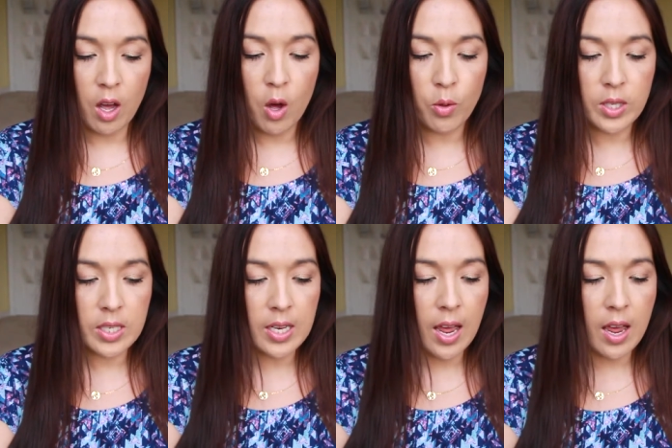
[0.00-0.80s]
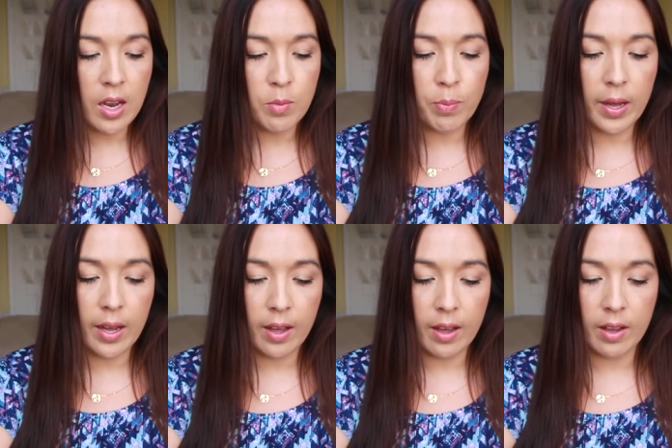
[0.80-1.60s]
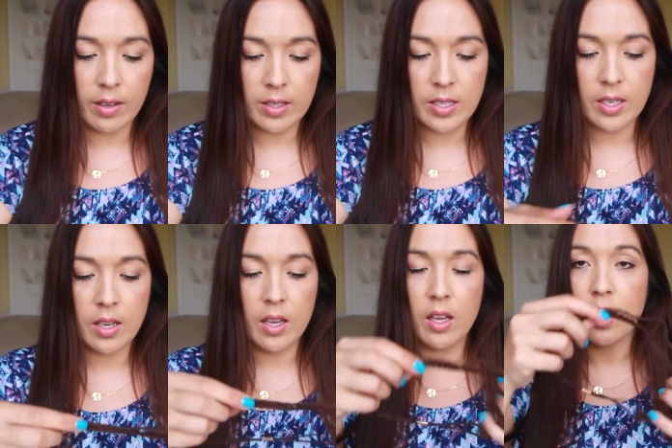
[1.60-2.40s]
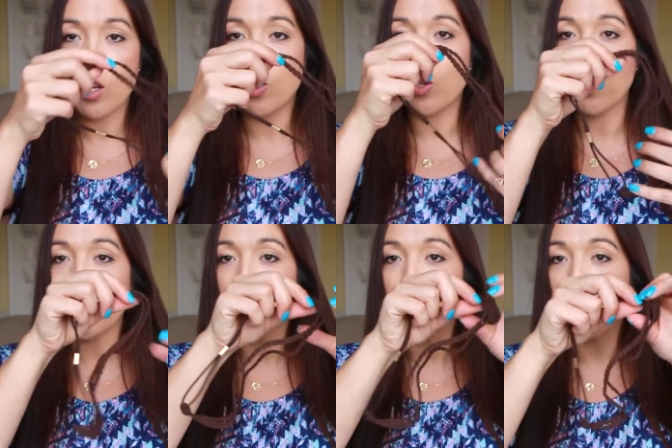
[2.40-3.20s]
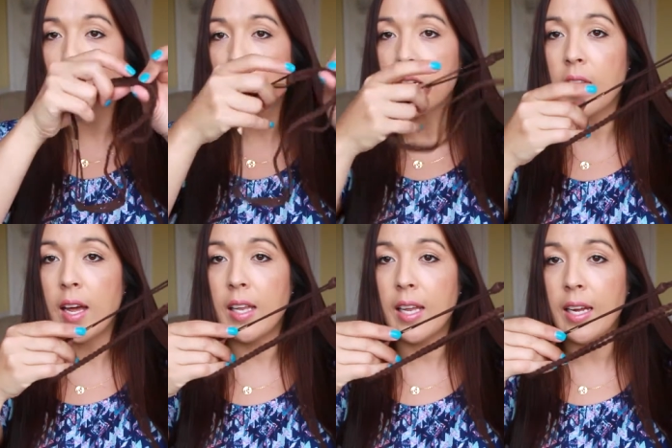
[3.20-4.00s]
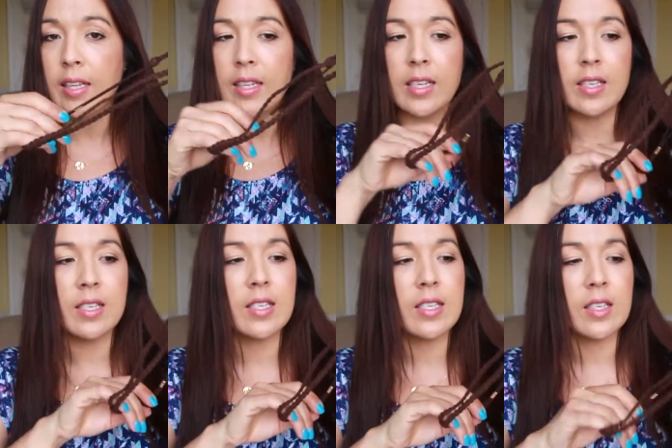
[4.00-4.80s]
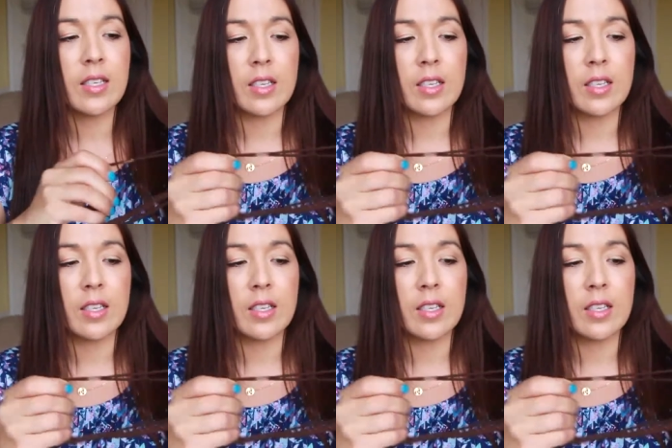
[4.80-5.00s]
Oh, this is a headband. Super cute. I like this.